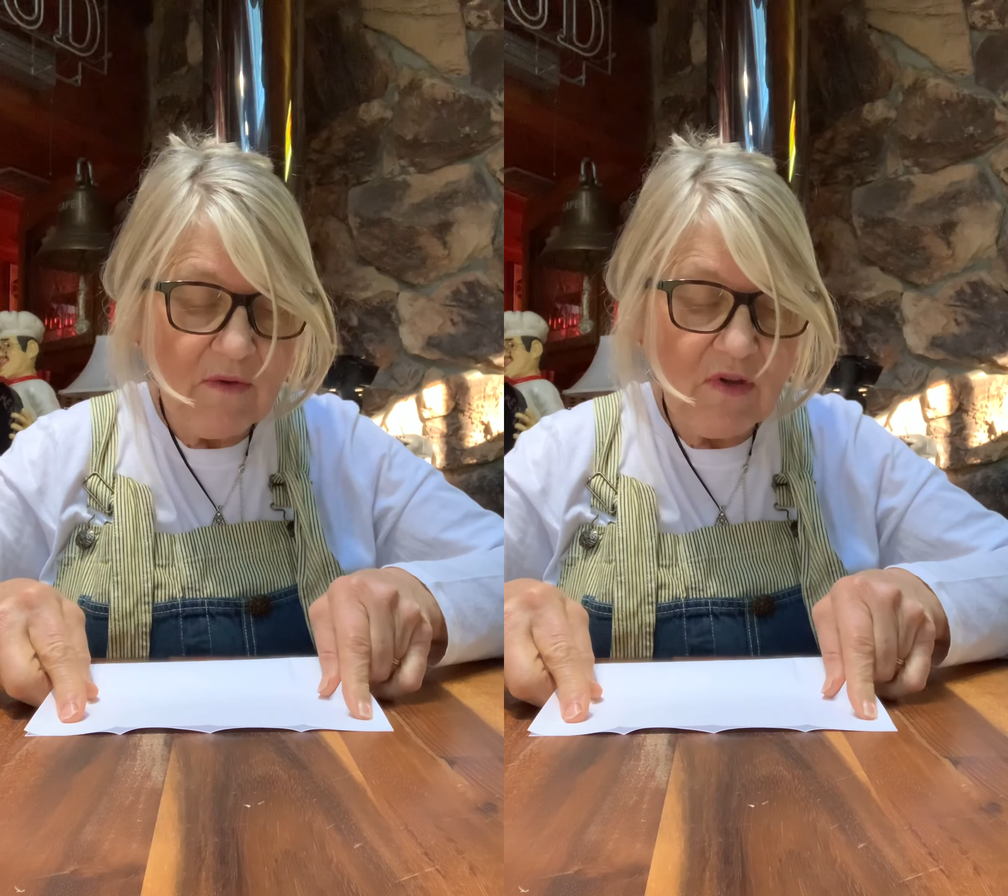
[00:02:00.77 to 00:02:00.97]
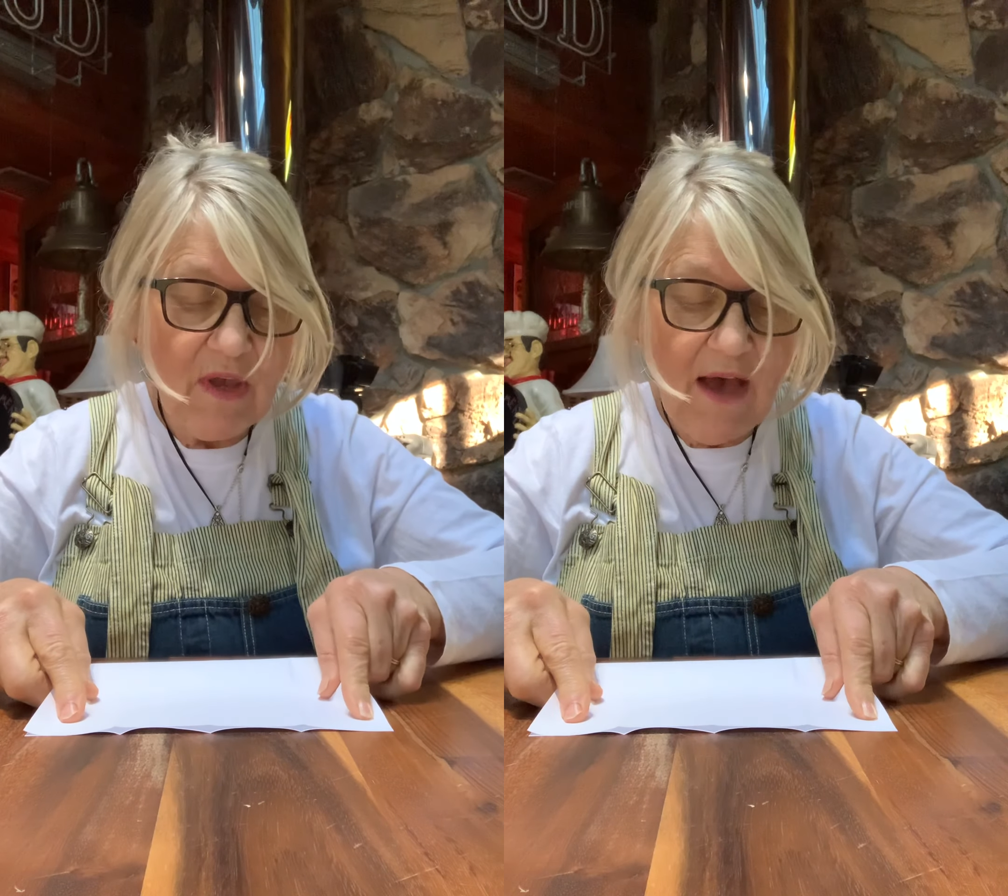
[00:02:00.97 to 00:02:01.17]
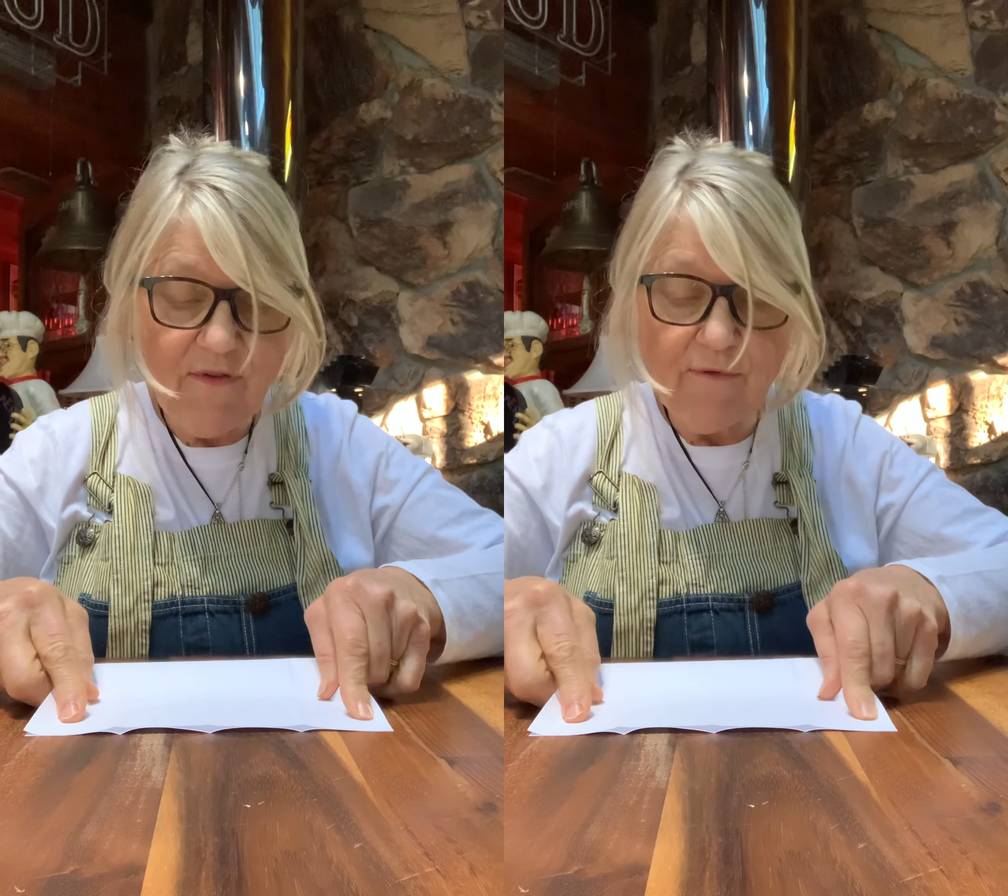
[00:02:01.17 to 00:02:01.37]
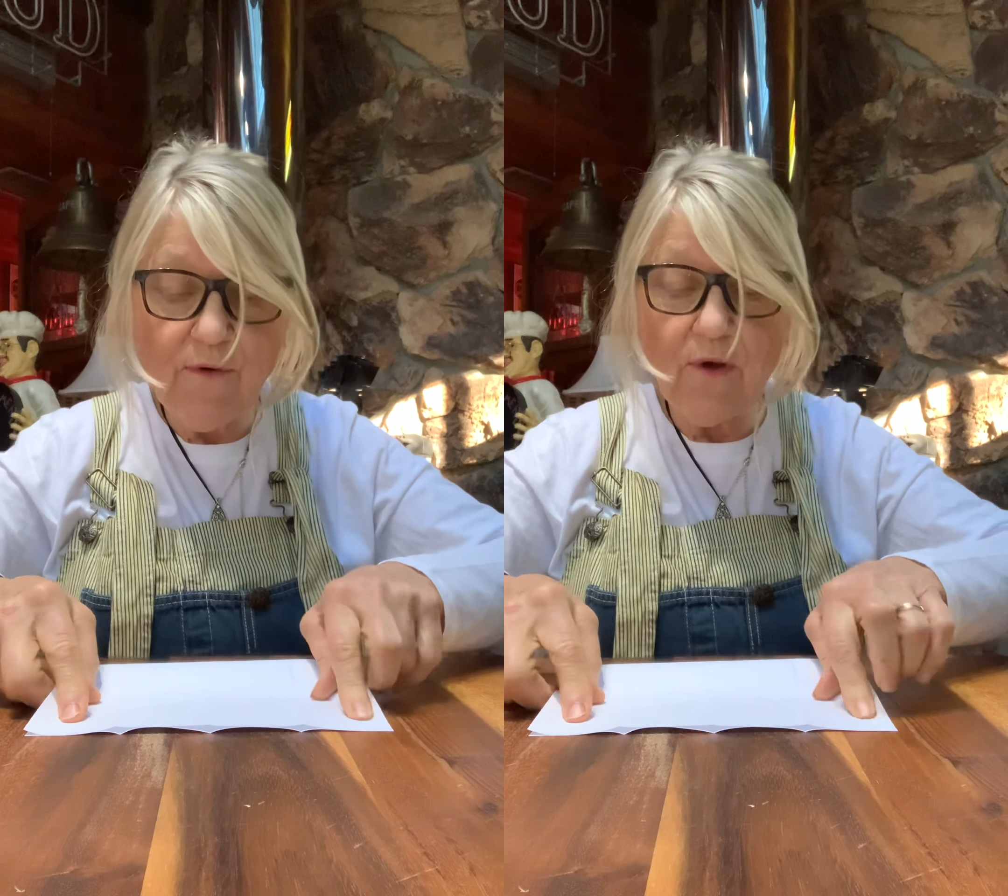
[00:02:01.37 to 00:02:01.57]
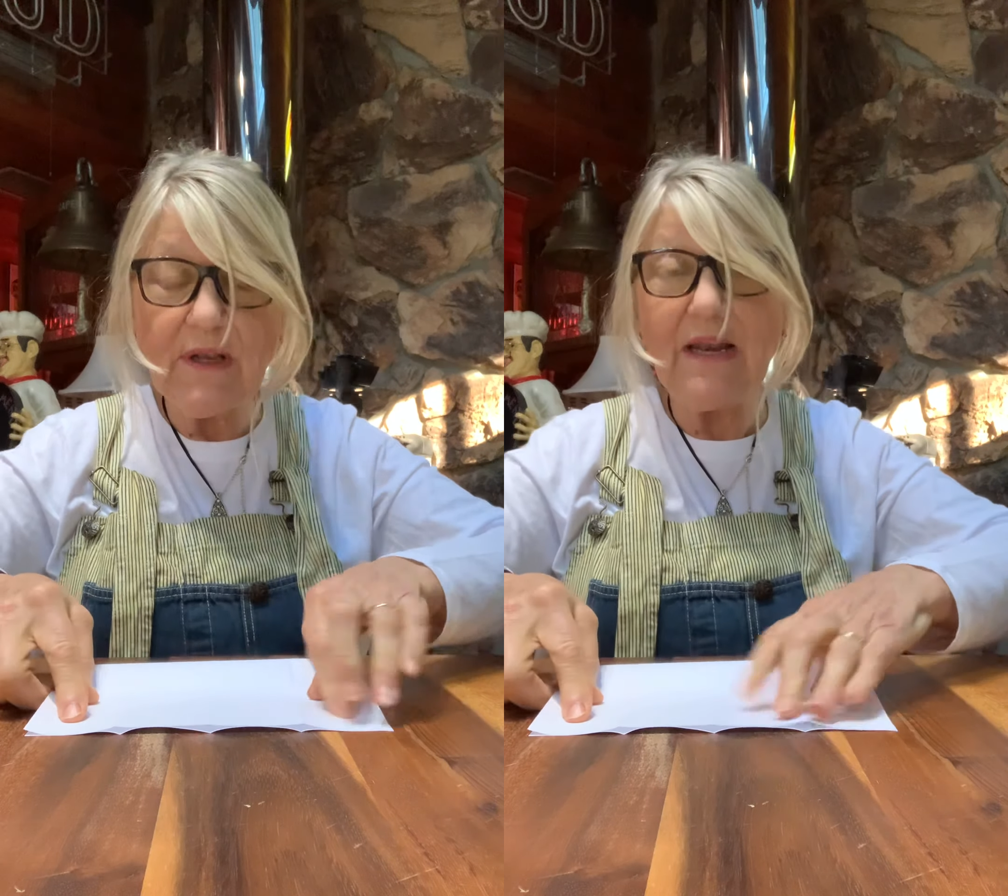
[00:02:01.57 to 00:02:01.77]
So you have to
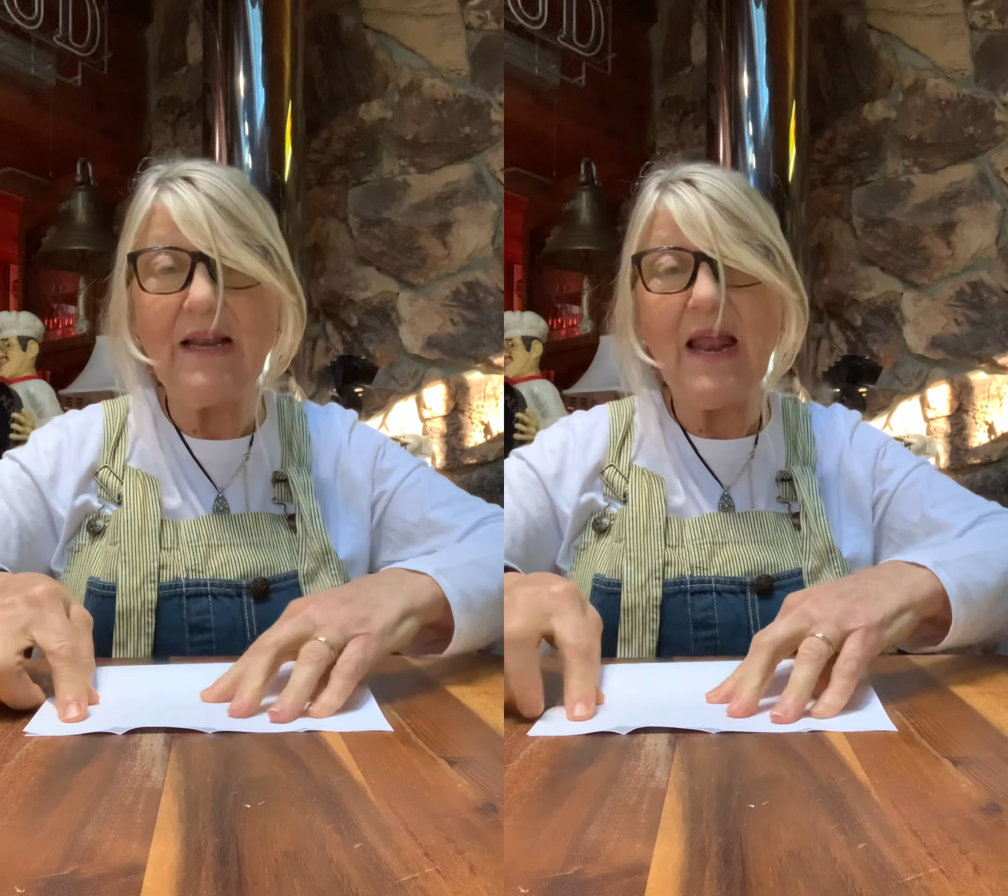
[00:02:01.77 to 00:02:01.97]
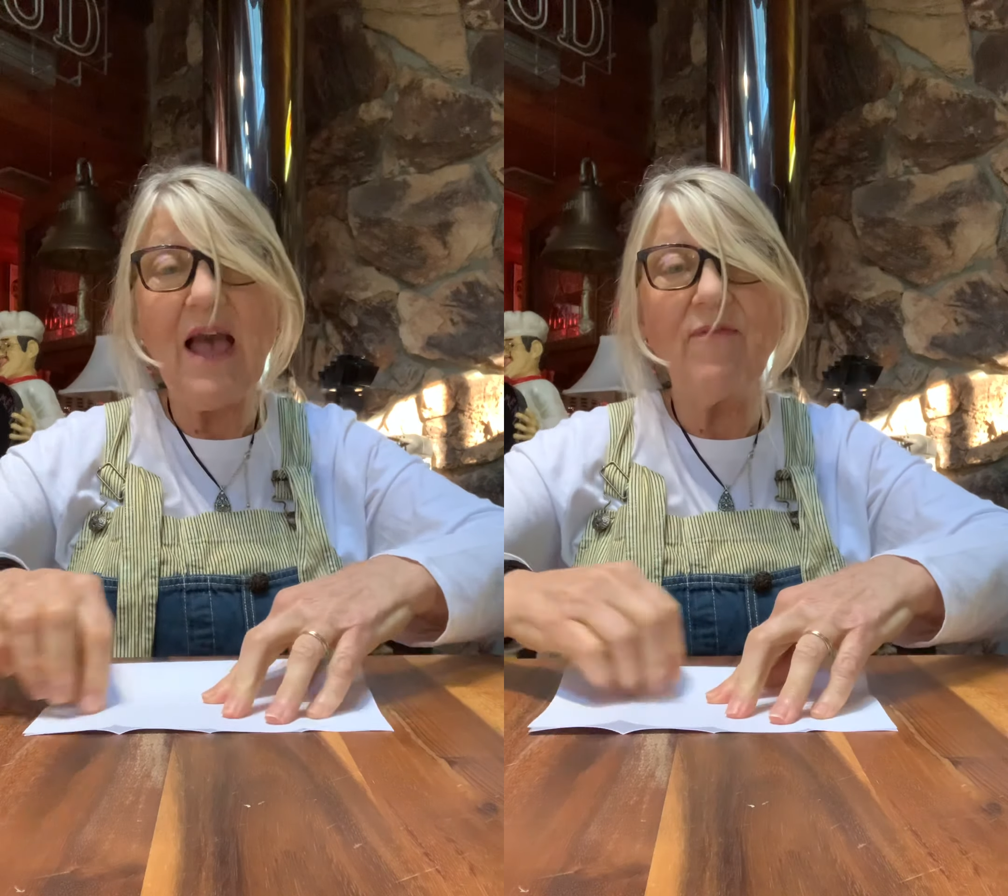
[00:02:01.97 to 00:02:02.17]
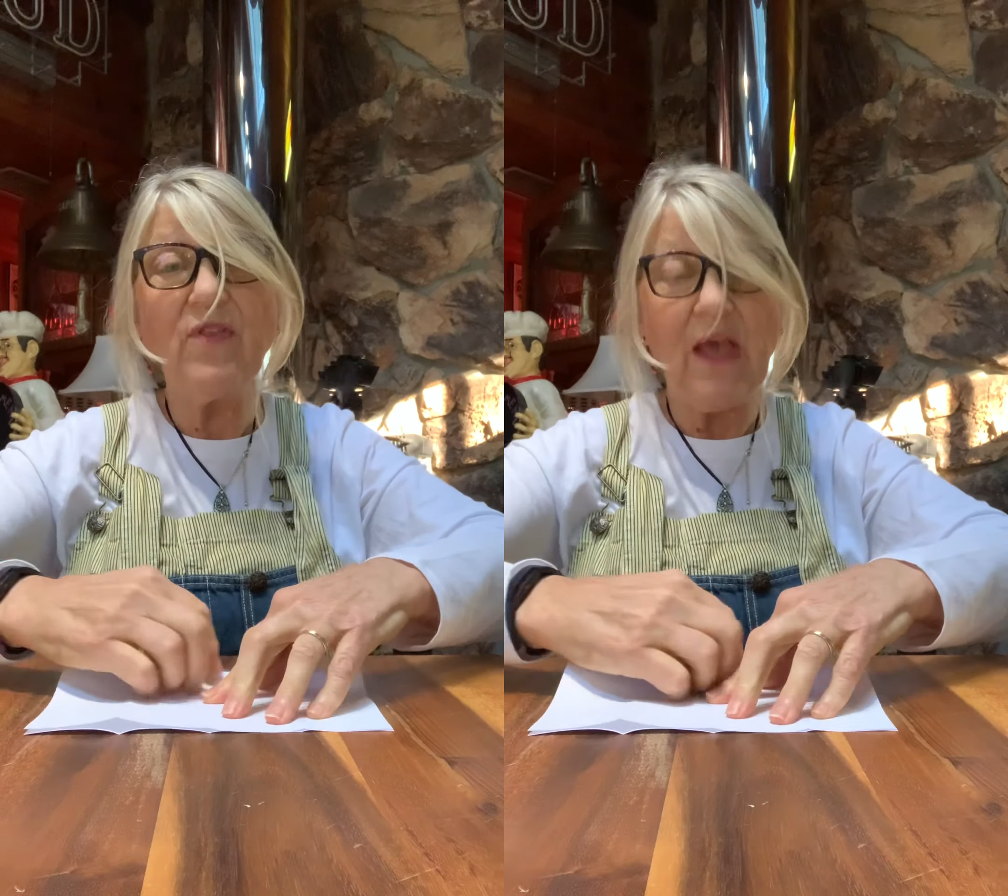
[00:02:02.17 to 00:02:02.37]
fold it in half the